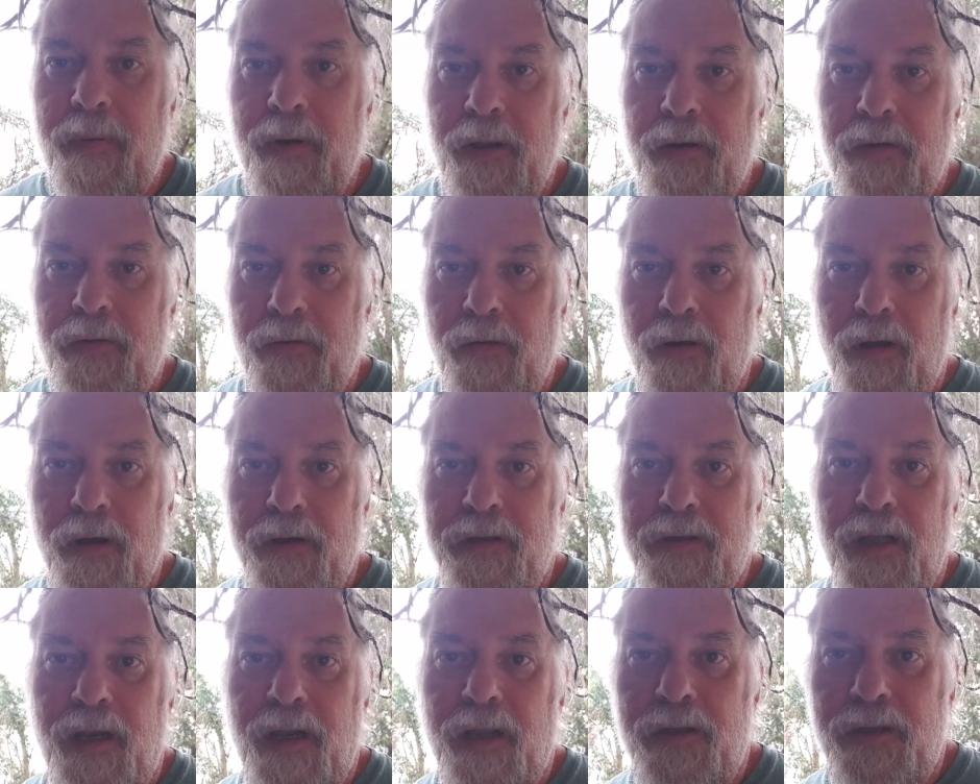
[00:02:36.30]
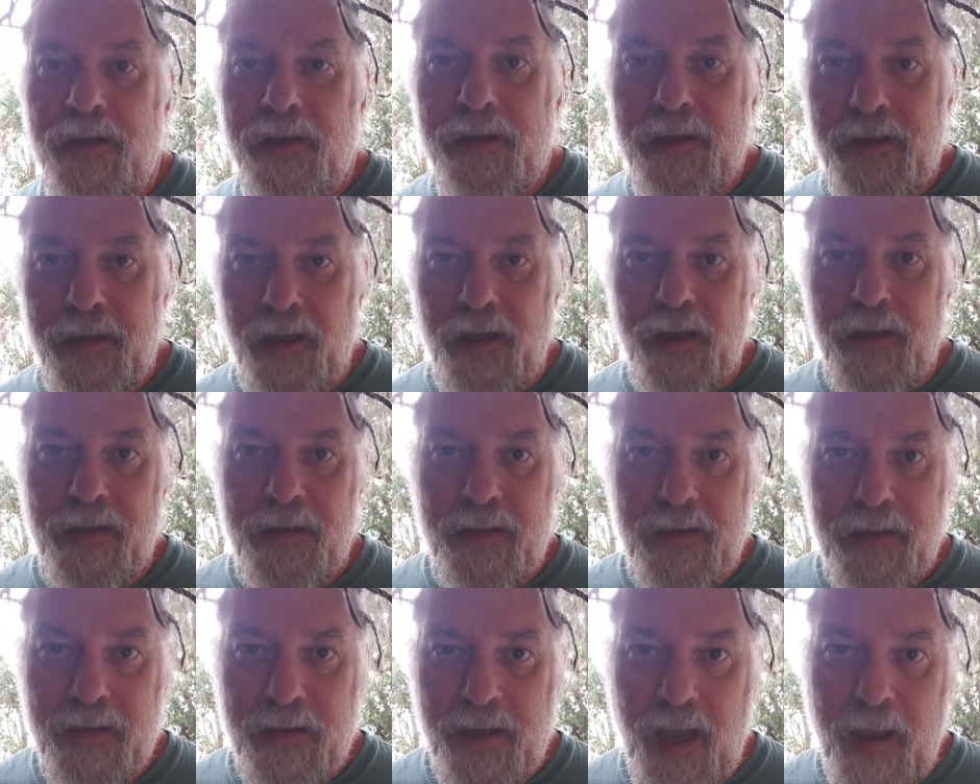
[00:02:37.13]
of drunks that had just
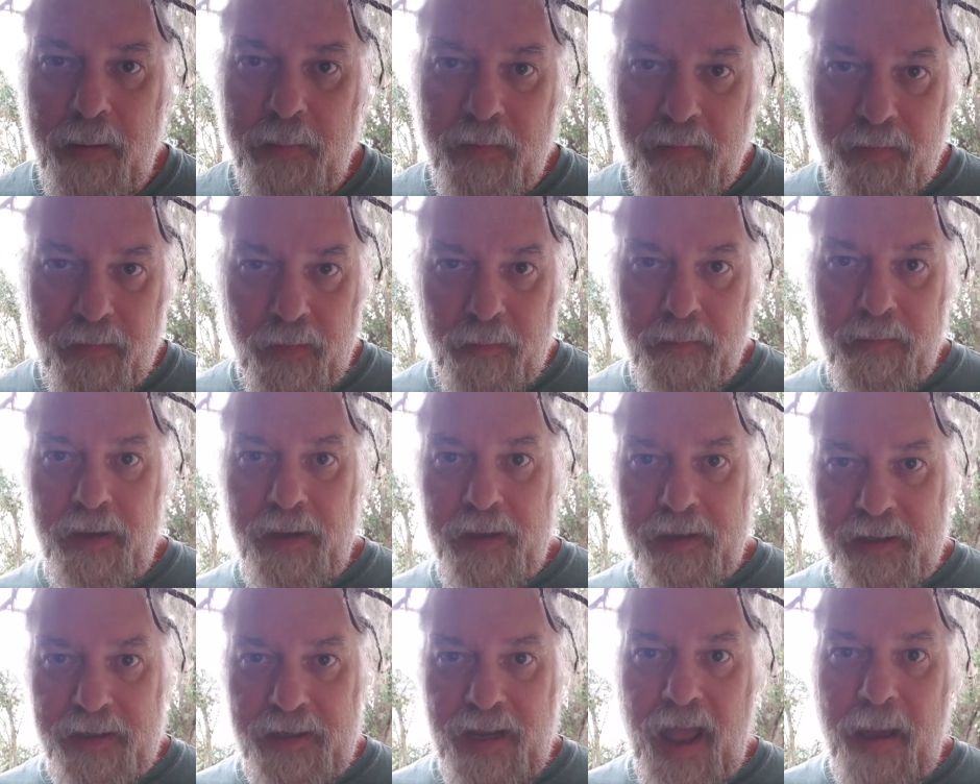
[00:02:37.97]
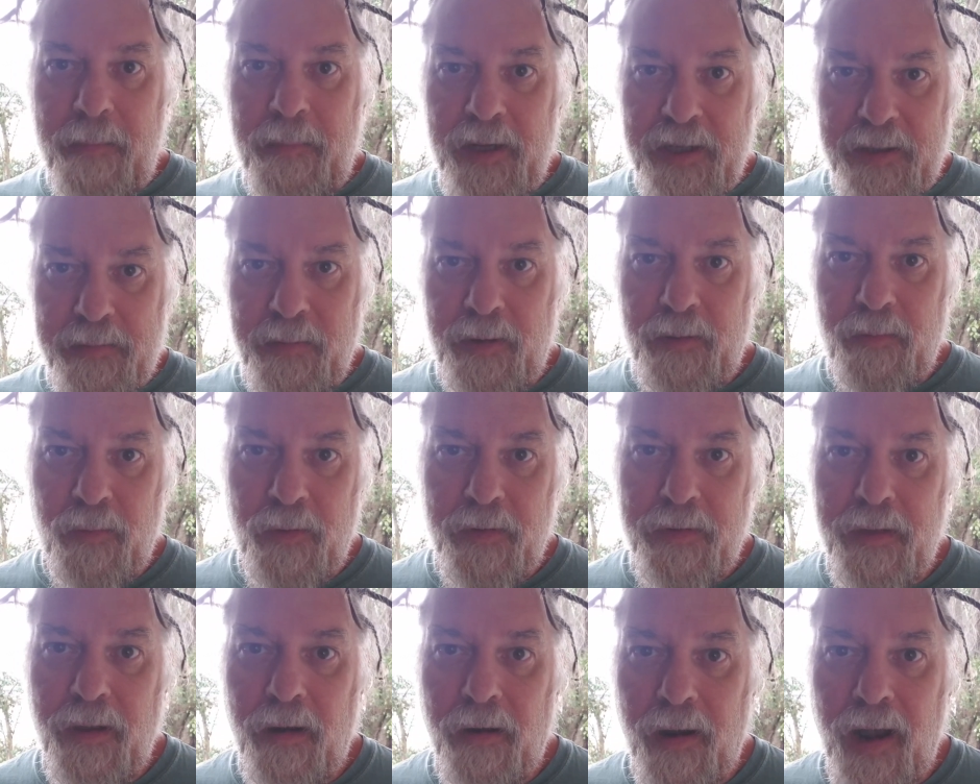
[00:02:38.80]
escaped from the establishment with
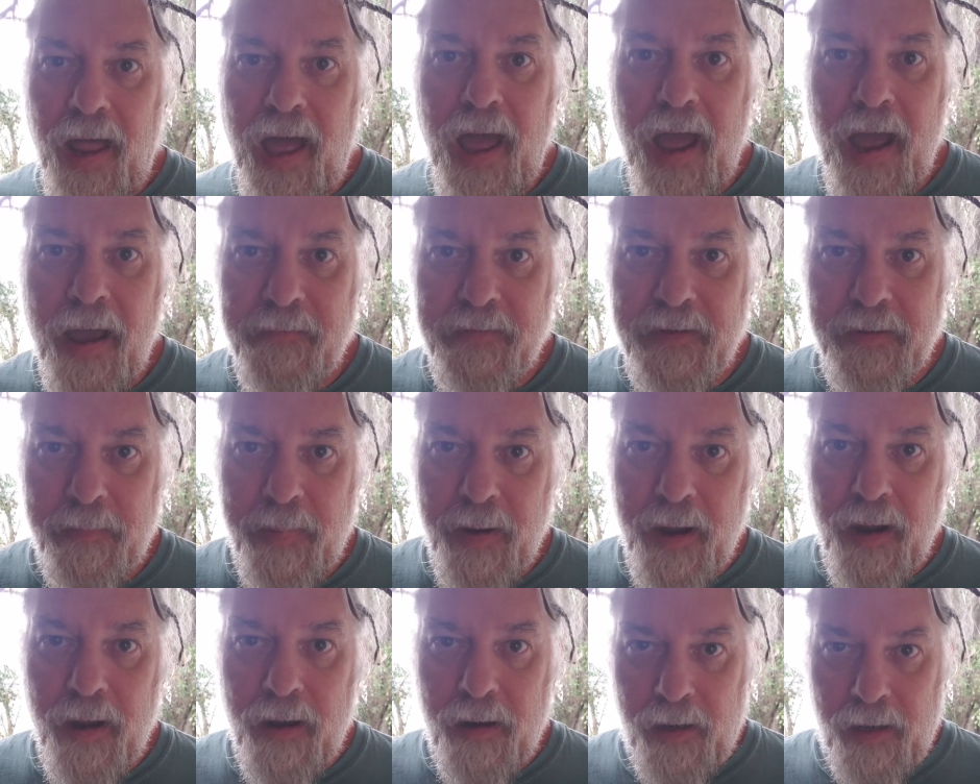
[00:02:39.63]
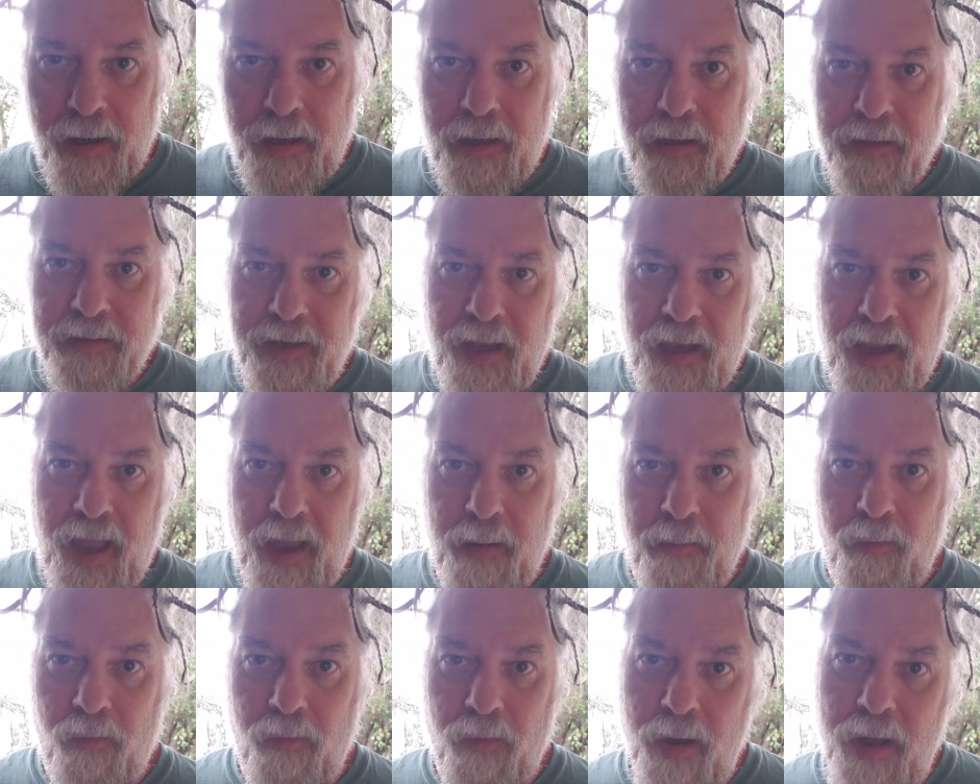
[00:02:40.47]
their lives, apparently, because they
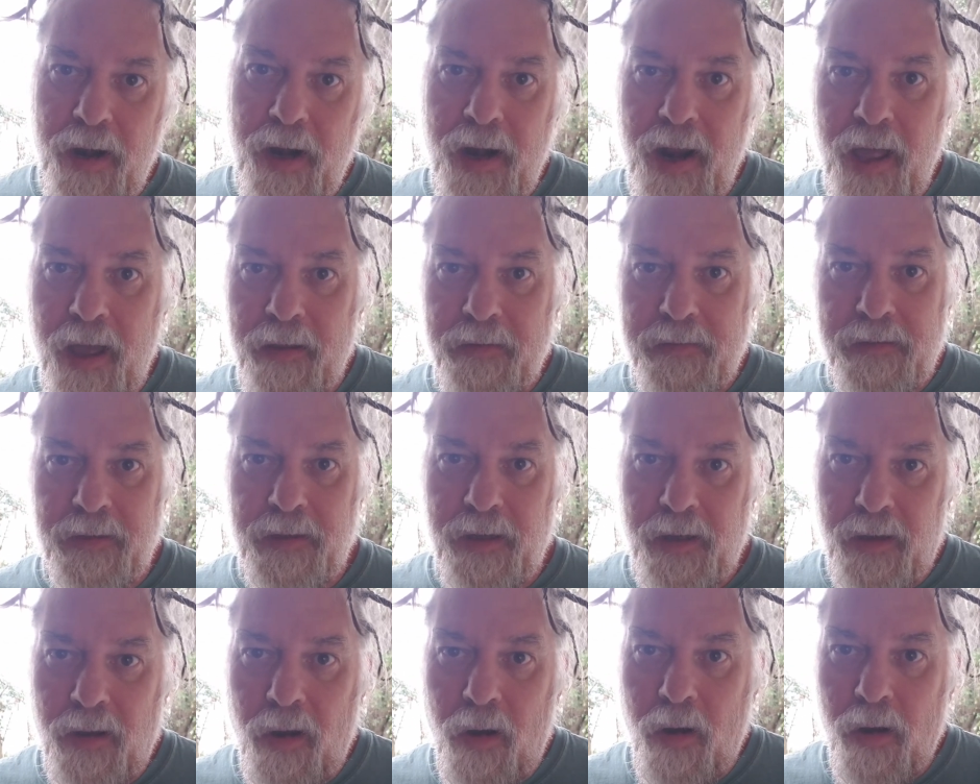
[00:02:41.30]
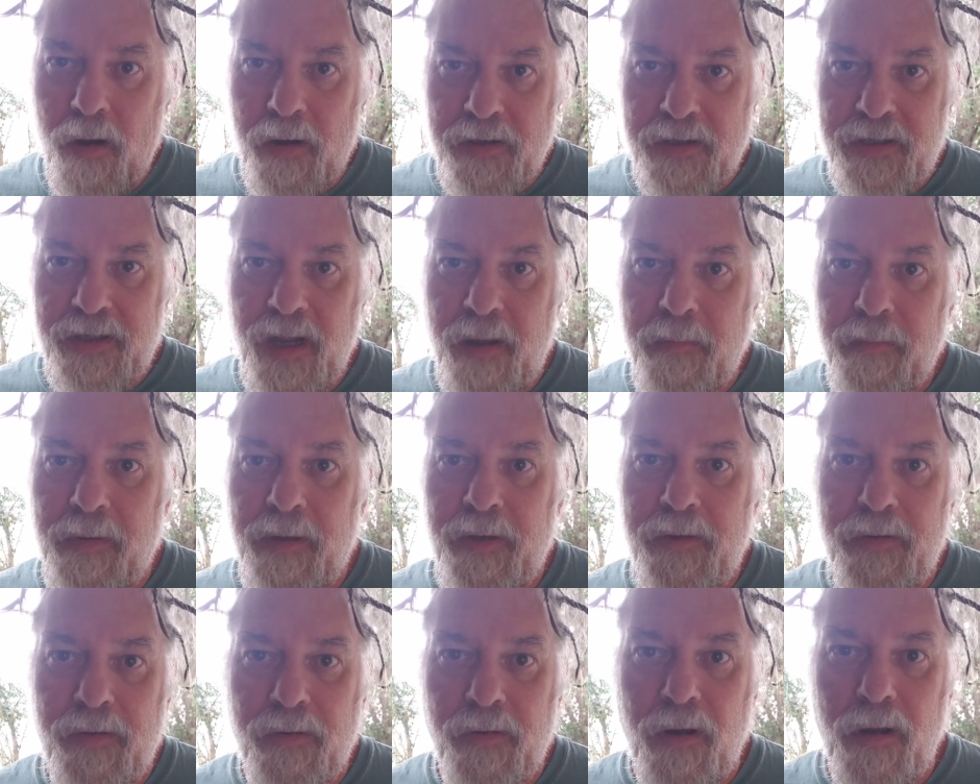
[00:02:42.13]
came running out to the car,
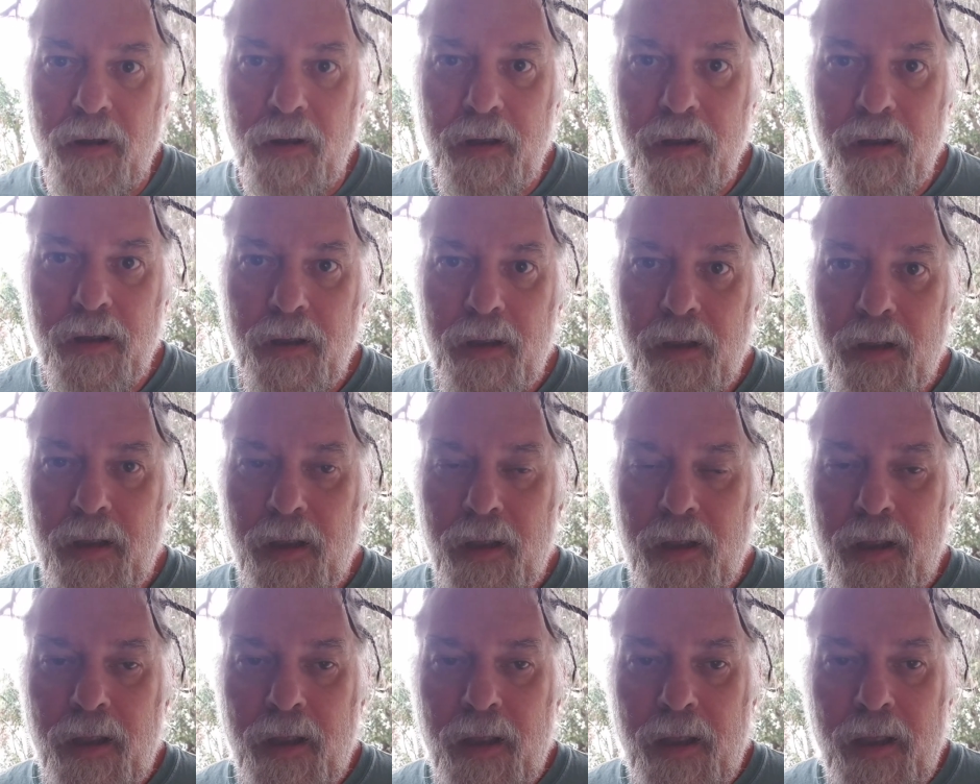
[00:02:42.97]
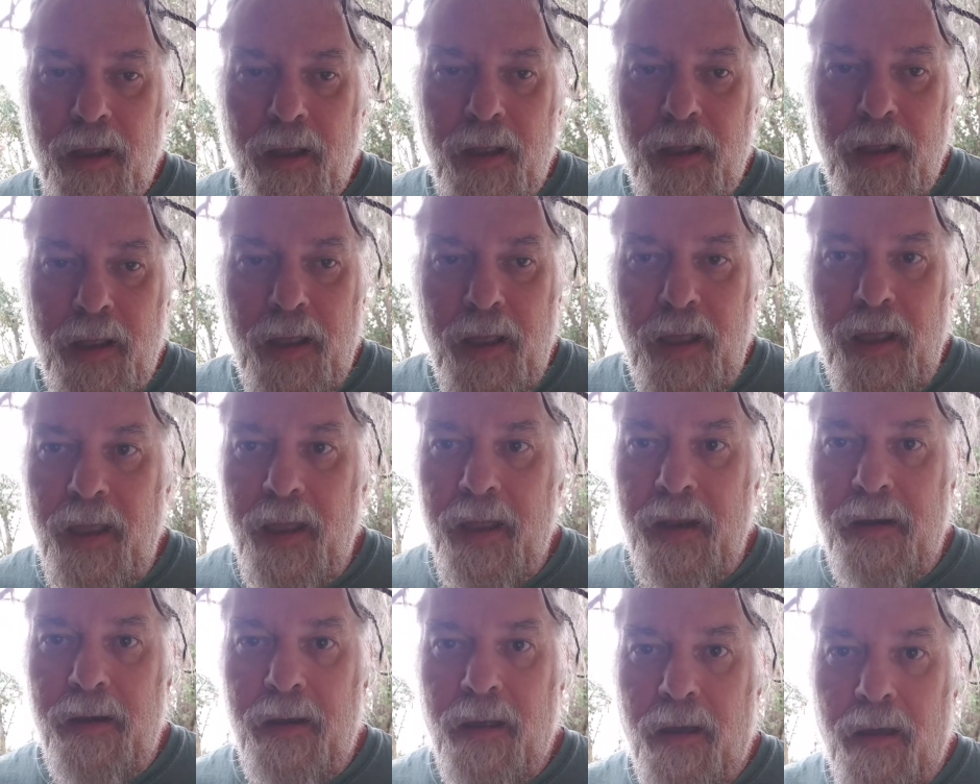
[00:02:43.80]
stumbling drunk.
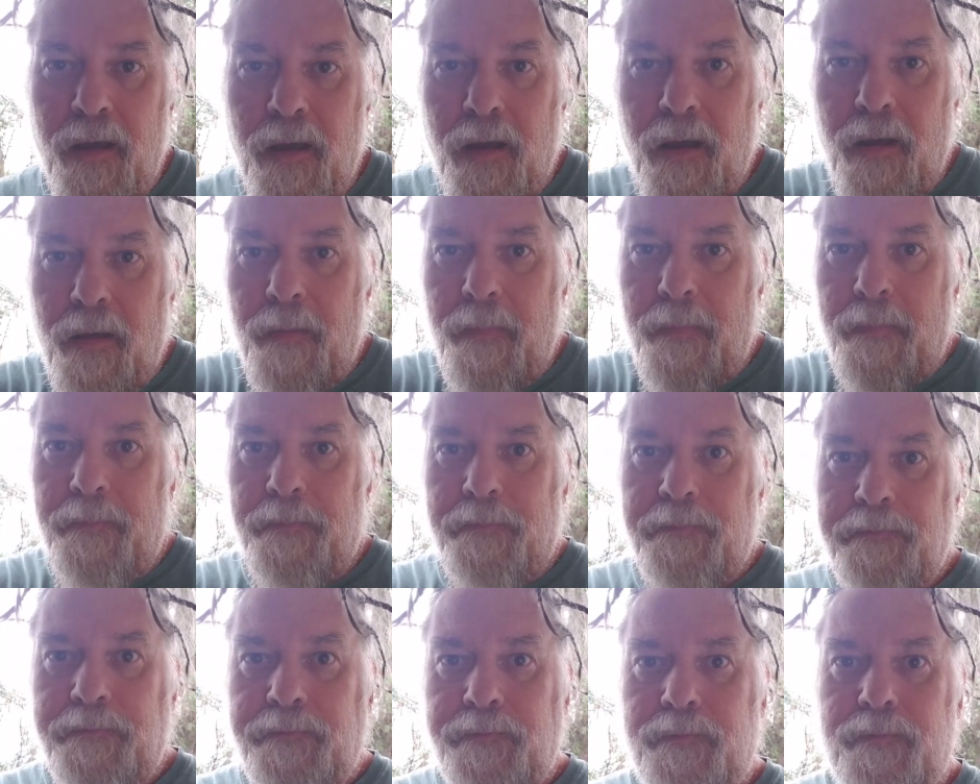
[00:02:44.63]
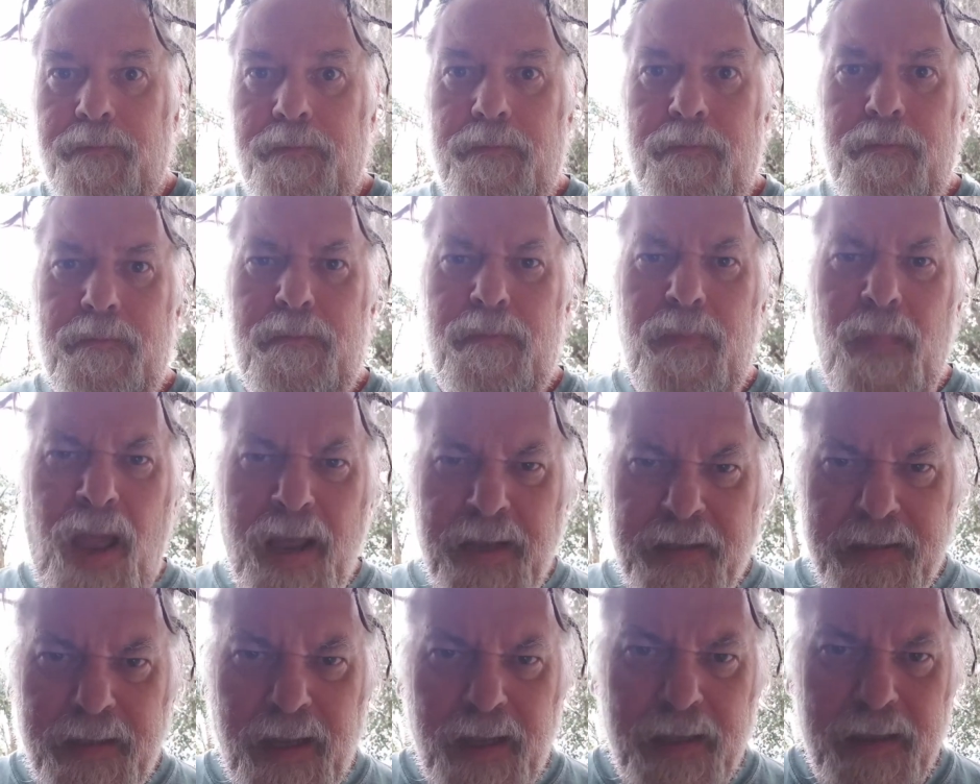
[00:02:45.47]
And I
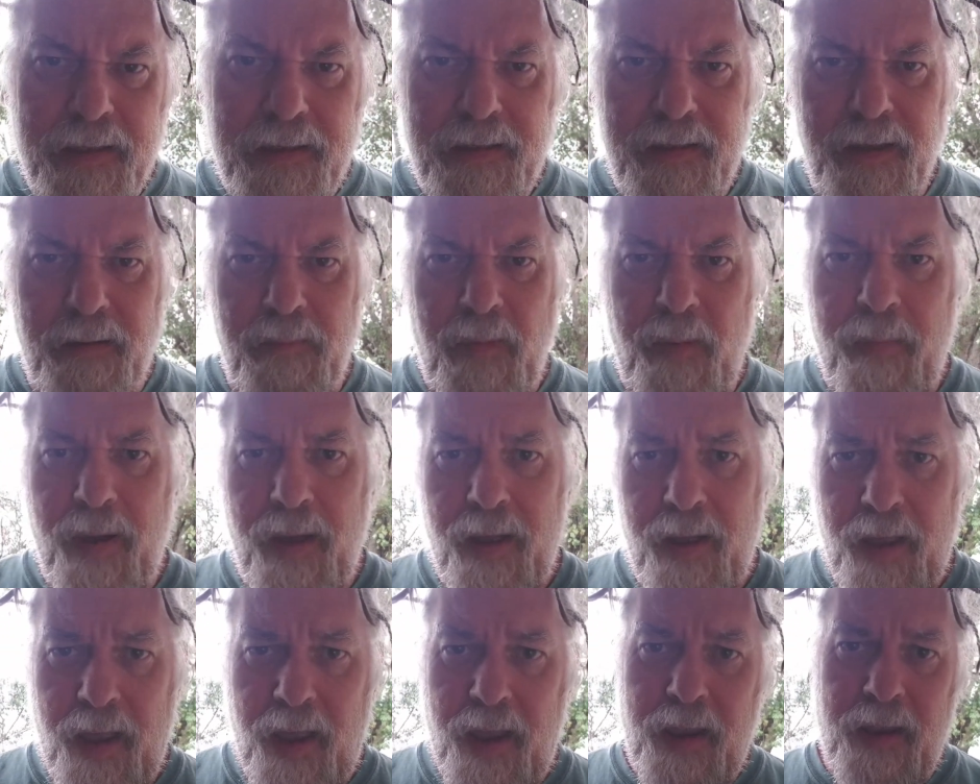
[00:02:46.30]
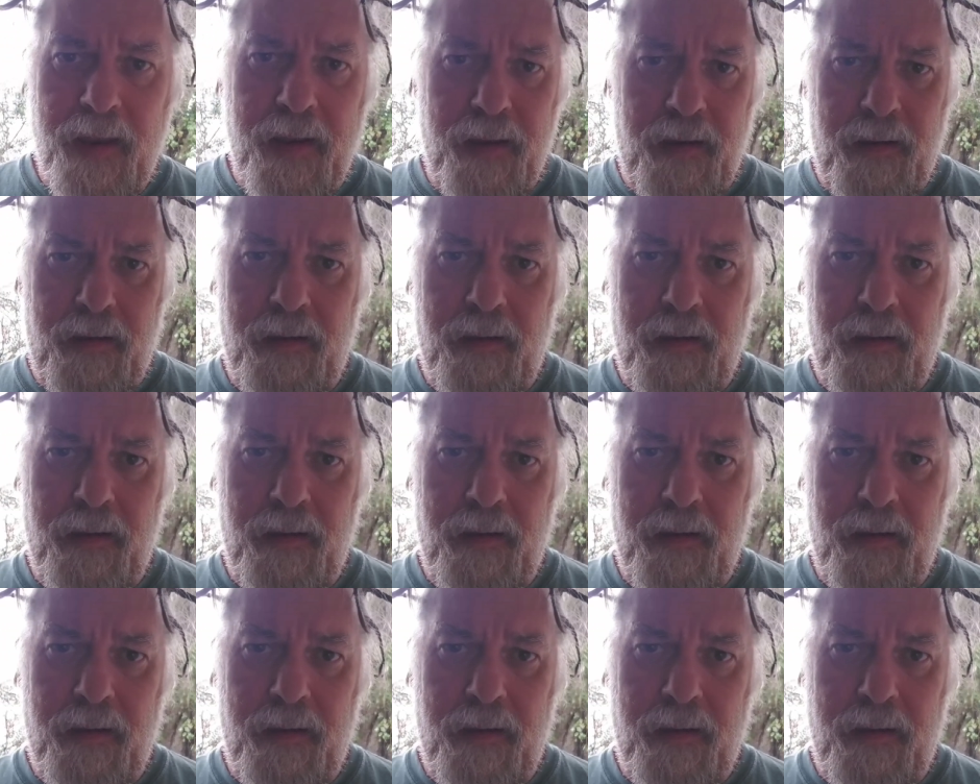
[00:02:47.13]
said something about, hey,